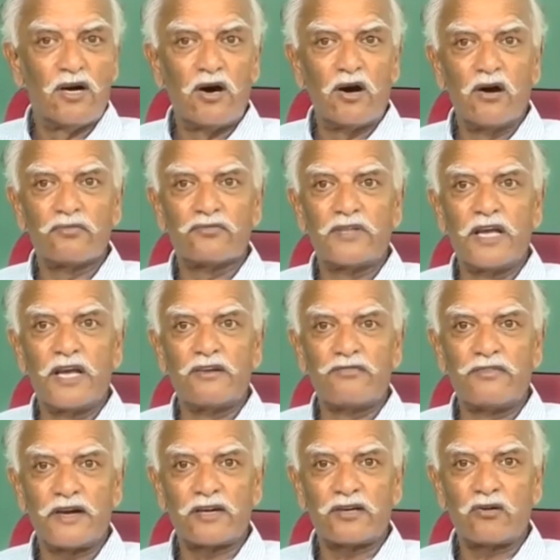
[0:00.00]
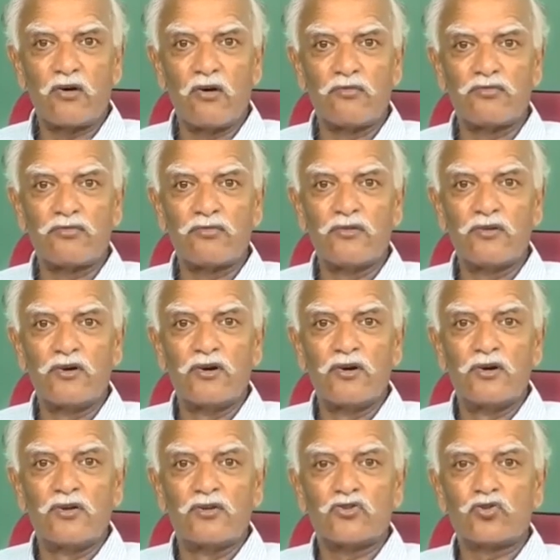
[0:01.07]
of the effect of
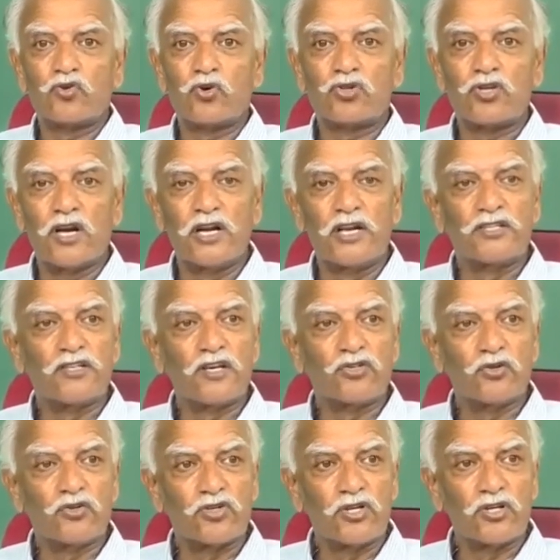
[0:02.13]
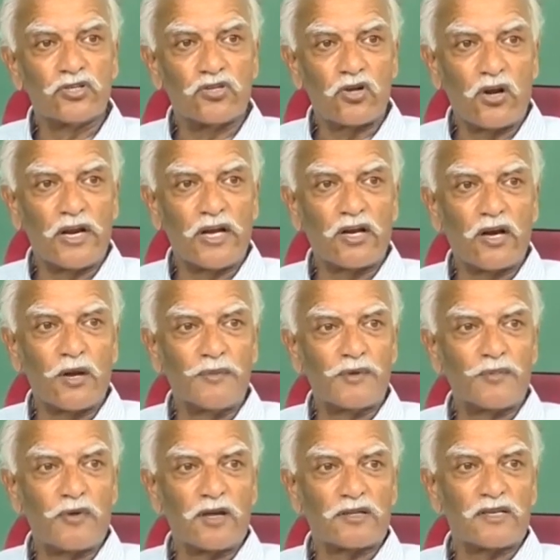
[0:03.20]
social institutions on
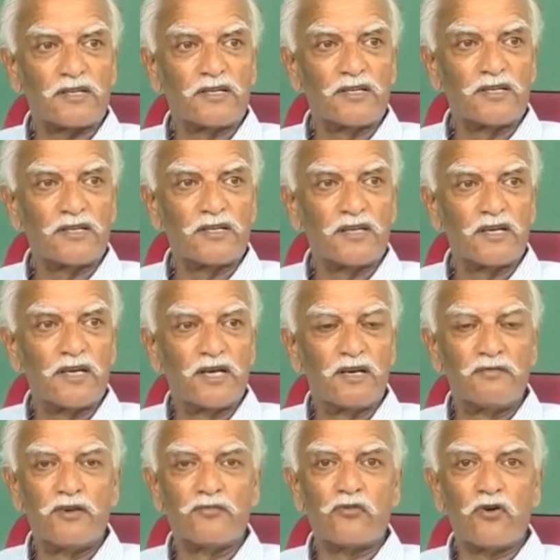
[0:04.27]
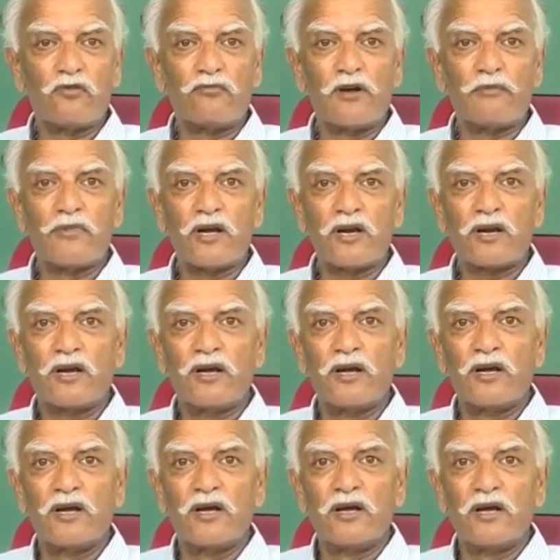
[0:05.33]
economic processes. We found Weber
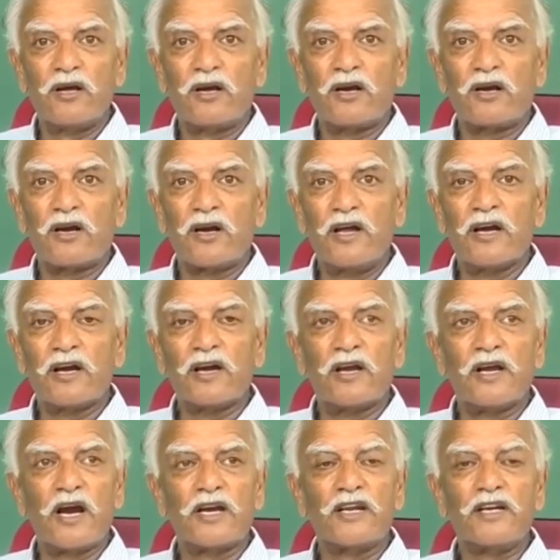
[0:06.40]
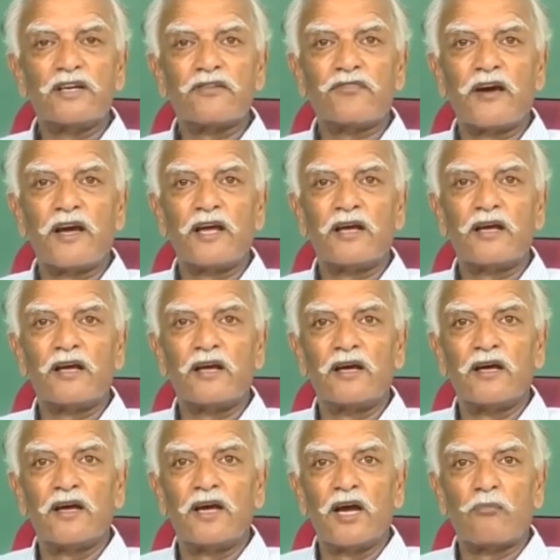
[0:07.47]
clearly identifying
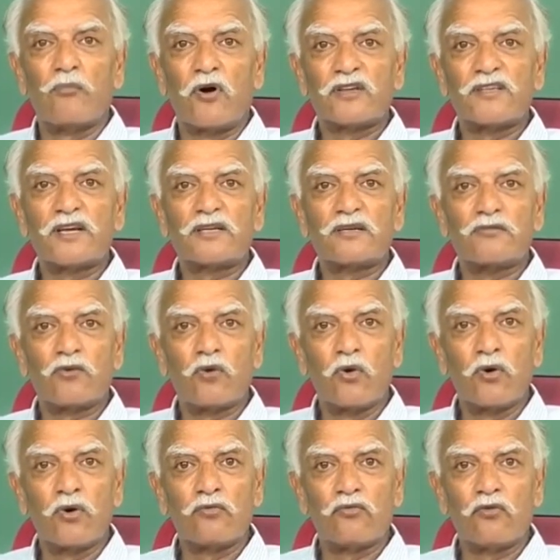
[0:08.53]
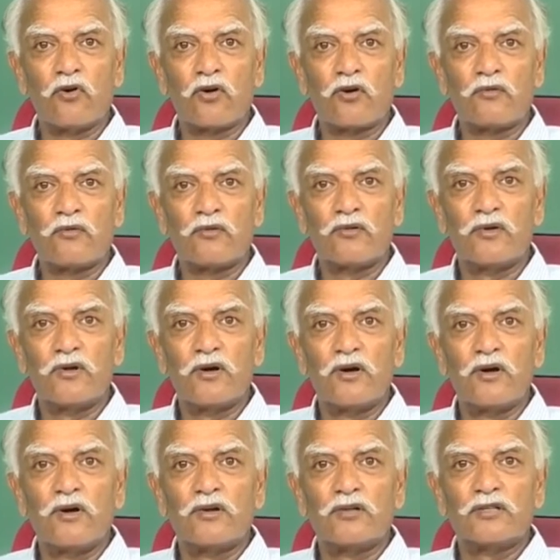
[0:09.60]
a positive role for
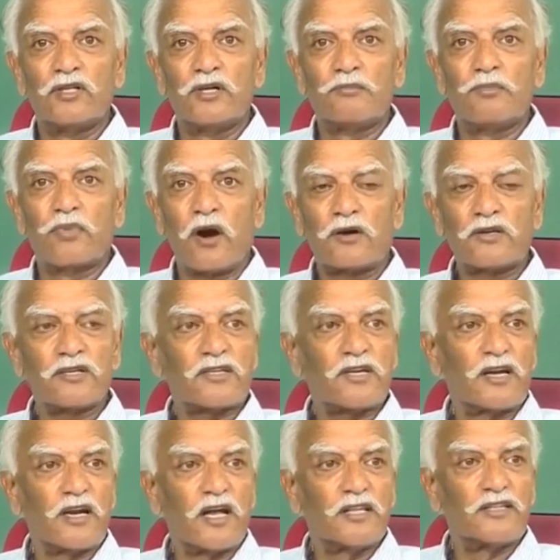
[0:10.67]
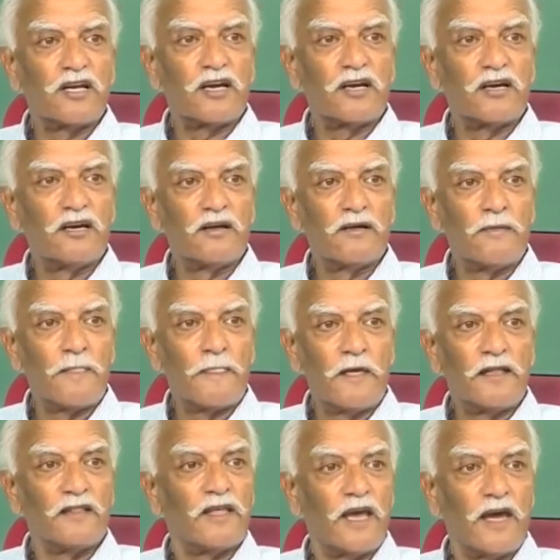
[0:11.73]
the Protestant ethic
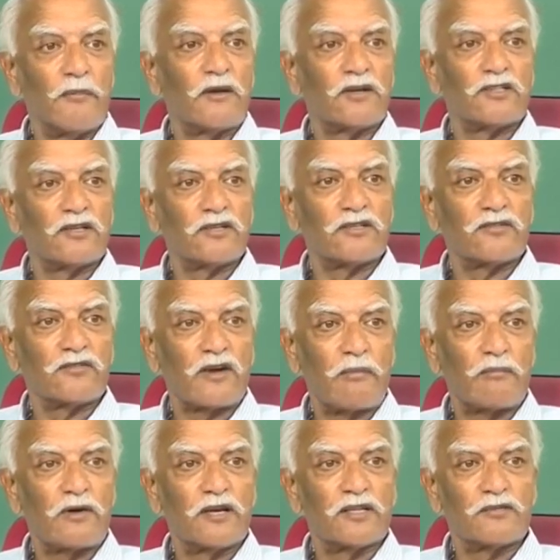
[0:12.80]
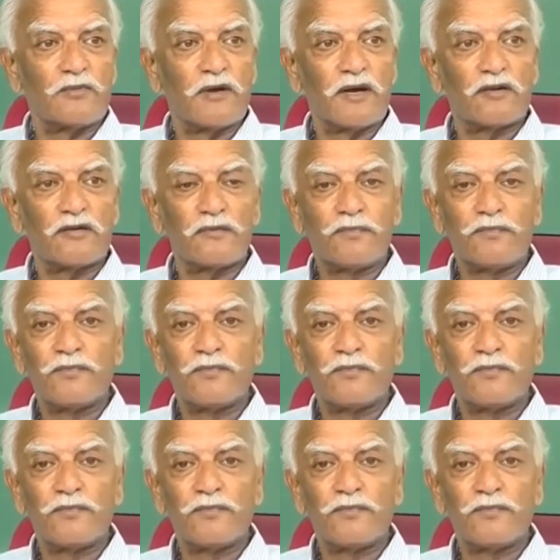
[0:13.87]
in the emergence of capitalist spirit